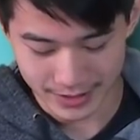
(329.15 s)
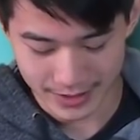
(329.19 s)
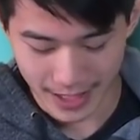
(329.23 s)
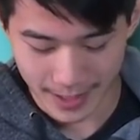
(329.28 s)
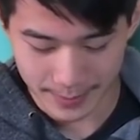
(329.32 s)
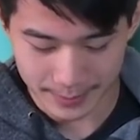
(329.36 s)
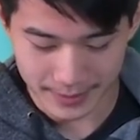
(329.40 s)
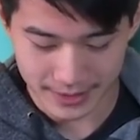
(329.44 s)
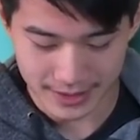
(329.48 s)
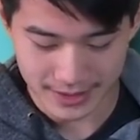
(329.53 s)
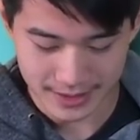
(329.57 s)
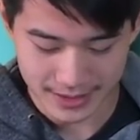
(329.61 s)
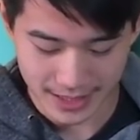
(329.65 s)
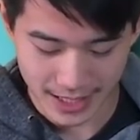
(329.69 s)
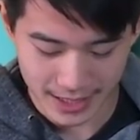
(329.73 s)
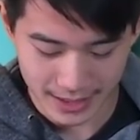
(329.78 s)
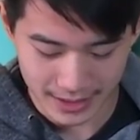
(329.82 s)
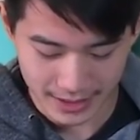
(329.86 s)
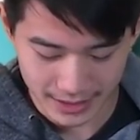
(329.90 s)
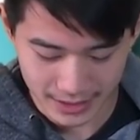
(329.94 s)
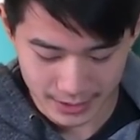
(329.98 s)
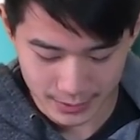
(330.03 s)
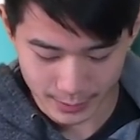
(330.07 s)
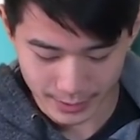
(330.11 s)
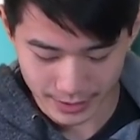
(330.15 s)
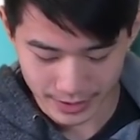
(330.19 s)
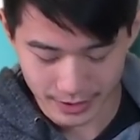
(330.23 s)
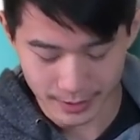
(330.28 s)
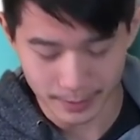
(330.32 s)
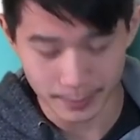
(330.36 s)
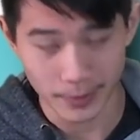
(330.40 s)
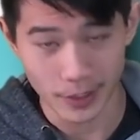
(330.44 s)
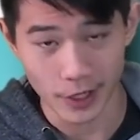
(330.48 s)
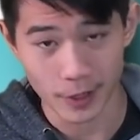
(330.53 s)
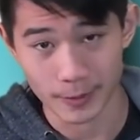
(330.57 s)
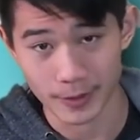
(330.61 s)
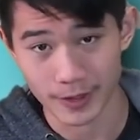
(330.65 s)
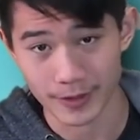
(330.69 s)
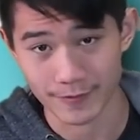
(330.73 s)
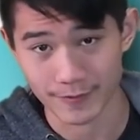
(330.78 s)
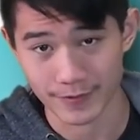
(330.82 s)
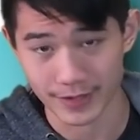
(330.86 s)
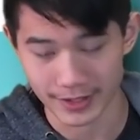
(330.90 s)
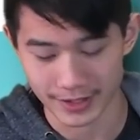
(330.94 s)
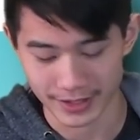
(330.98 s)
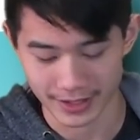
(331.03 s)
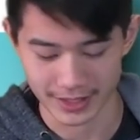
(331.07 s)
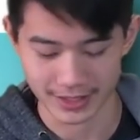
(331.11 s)
So that being said, he is running the Barb Hut
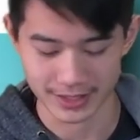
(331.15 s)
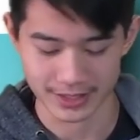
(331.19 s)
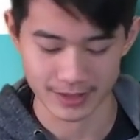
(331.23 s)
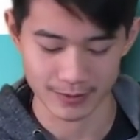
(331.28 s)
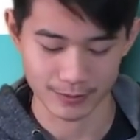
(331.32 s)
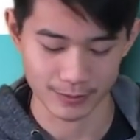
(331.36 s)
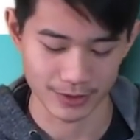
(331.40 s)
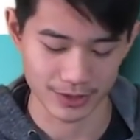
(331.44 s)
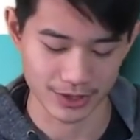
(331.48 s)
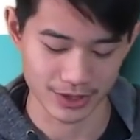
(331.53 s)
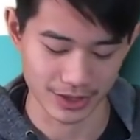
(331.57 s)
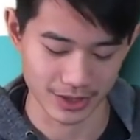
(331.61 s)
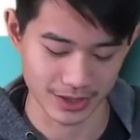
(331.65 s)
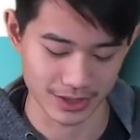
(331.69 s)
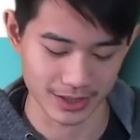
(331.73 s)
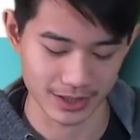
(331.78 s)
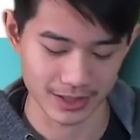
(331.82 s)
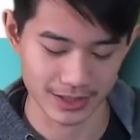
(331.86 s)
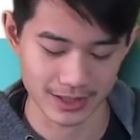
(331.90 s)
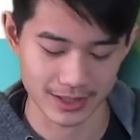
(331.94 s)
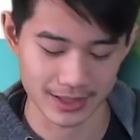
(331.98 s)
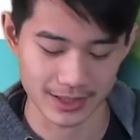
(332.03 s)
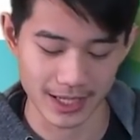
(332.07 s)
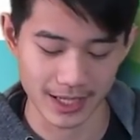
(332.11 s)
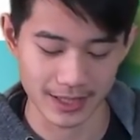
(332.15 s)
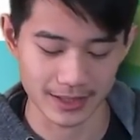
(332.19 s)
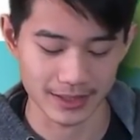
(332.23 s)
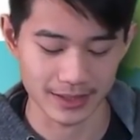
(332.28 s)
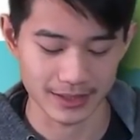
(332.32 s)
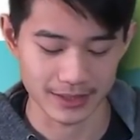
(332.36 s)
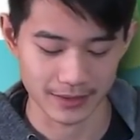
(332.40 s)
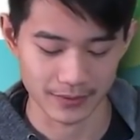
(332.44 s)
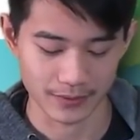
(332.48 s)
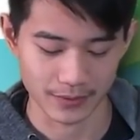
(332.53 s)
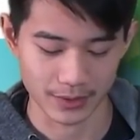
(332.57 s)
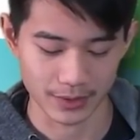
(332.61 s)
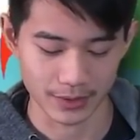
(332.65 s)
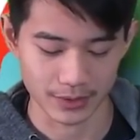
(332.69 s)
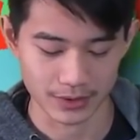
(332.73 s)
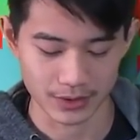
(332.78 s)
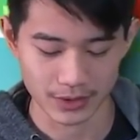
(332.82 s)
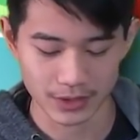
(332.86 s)
variant, which is insanely difficult.